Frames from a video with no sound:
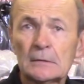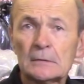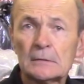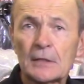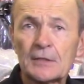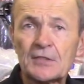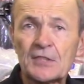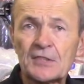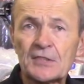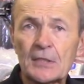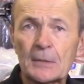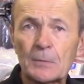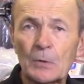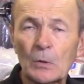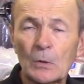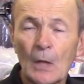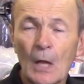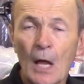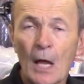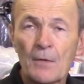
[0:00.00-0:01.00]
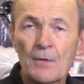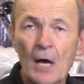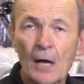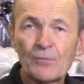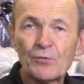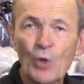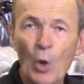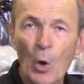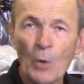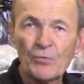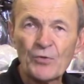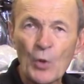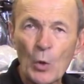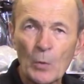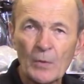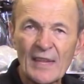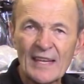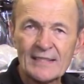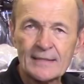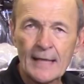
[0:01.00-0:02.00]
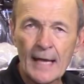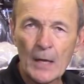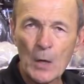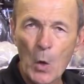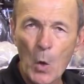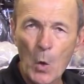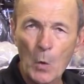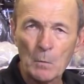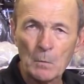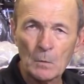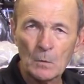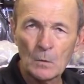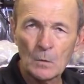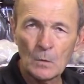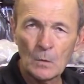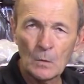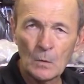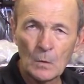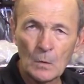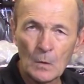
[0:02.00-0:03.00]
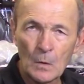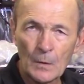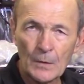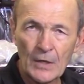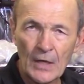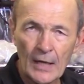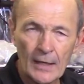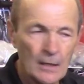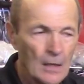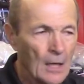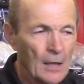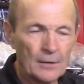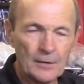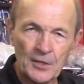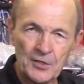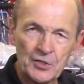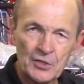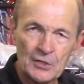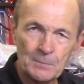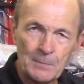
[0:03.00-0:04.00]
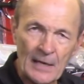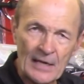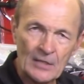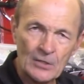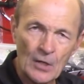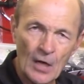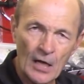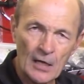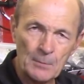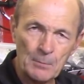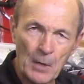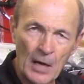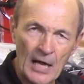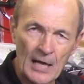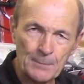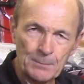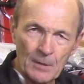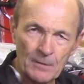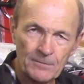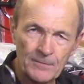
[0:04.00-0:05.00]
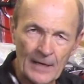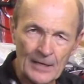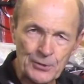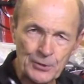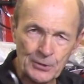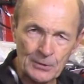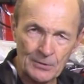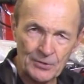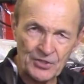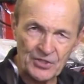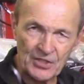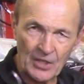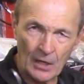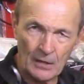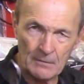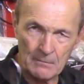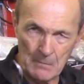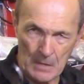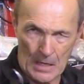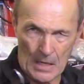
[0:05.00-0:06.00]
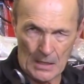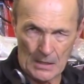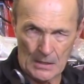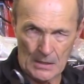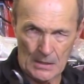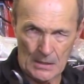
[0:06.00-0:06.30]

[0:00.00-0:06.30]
This is simple. Now, don't do this at home. Okay? This is being done by a professional stuntman.